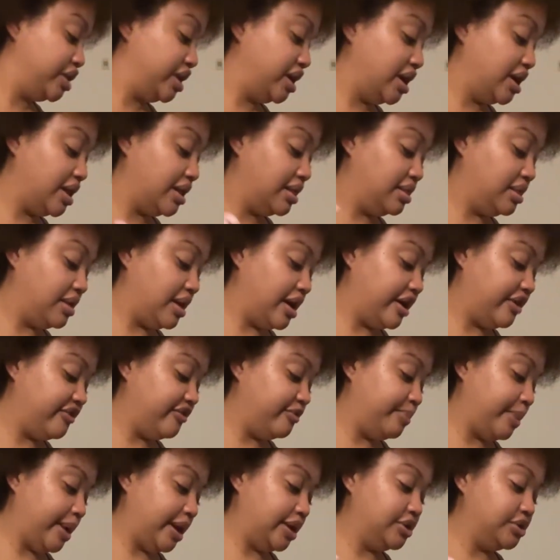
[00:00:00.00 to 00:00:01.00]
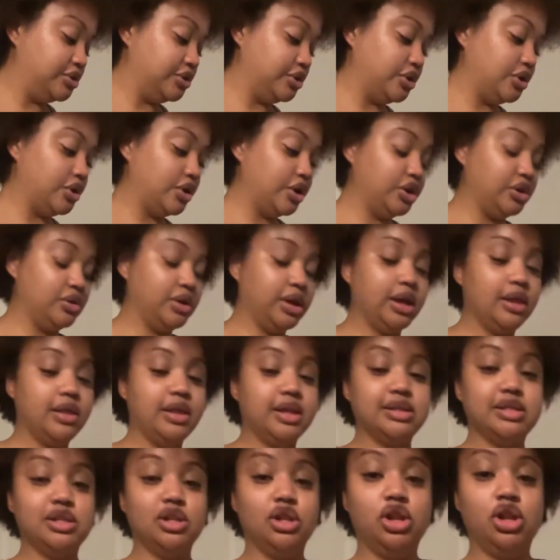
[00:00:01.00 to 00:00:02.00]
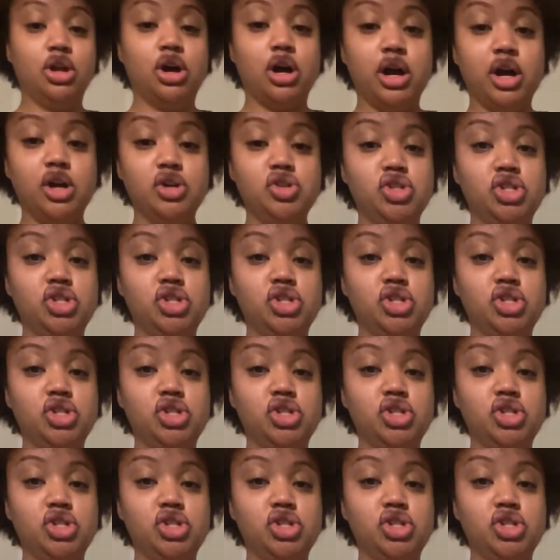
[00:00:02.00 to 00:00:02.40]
Love bundle, you get this large